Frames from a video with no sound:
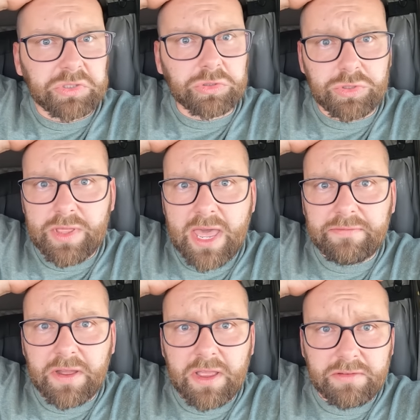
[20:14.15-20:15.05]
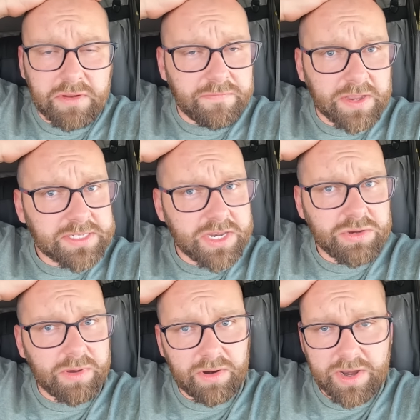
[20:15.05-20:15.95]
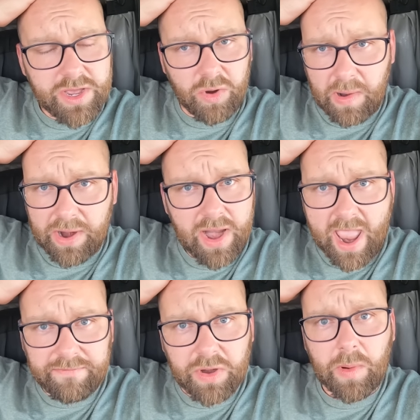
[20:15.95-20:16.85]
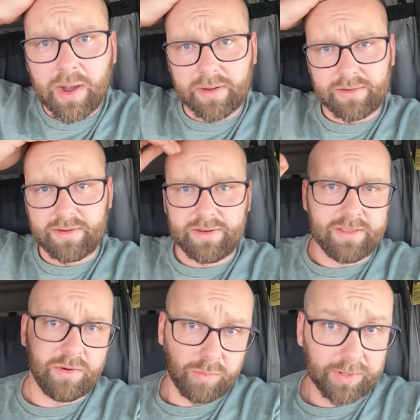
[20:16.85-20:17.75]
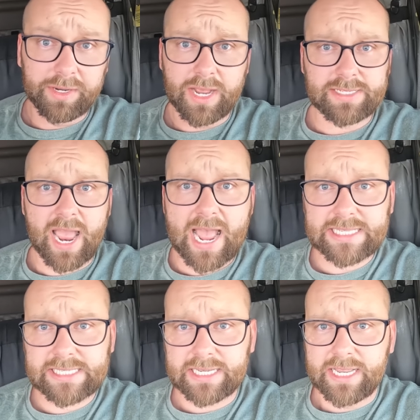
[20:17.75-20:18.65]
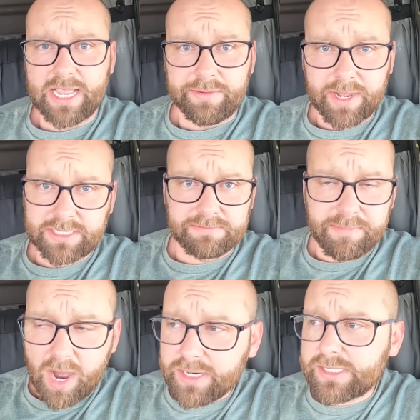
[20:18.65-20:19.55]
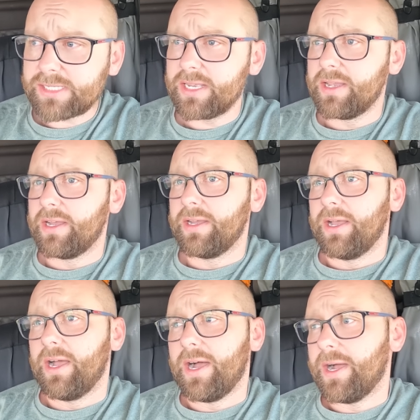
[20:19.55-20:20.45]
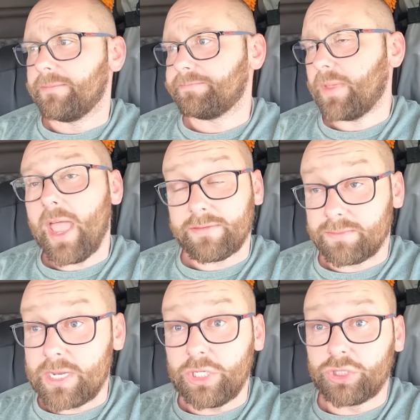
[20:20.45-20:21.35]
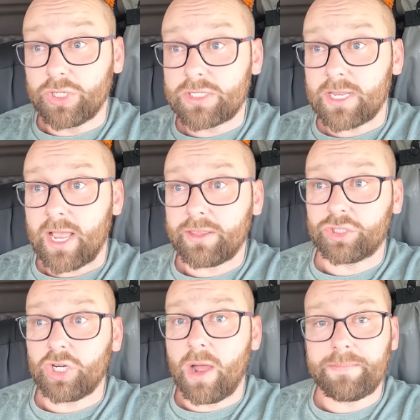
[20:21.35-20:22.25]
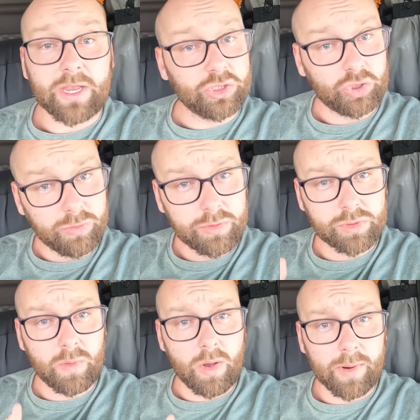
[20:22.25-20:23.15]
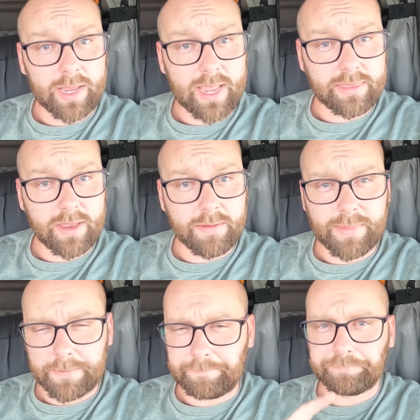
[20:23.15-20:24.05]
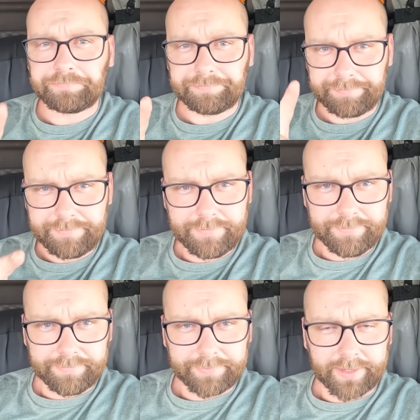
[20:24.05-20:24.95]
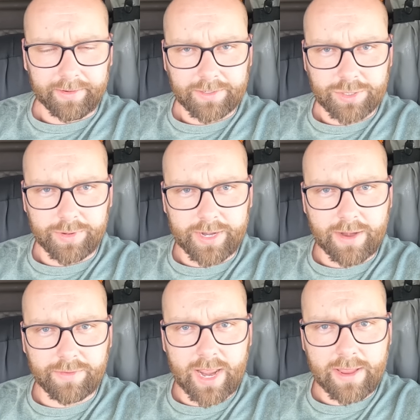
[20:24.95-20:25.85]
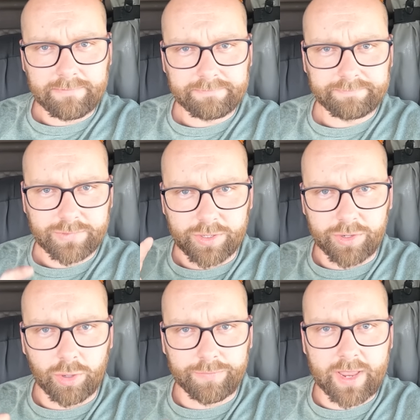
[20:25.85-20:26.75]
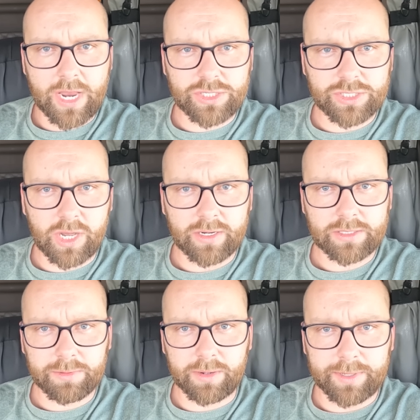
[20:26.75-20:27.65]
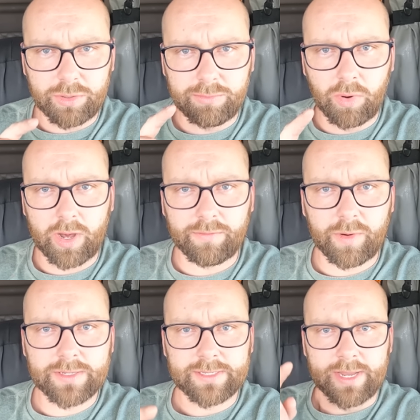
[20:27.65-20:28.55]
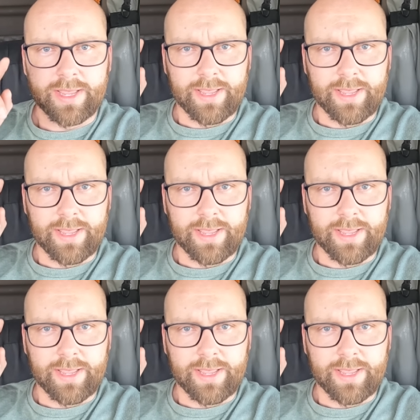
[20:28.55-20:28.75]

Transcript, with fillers: Don't do that if I if I send you one, all right? You gotta wear it everywhere. They're really nice hats. We got some mugs. Uh, I have some t-shirts at the shop that I can show you as well when I get there, but all right, tune in every day. Turn your notifications on, because we're gonna be doing more giveaways.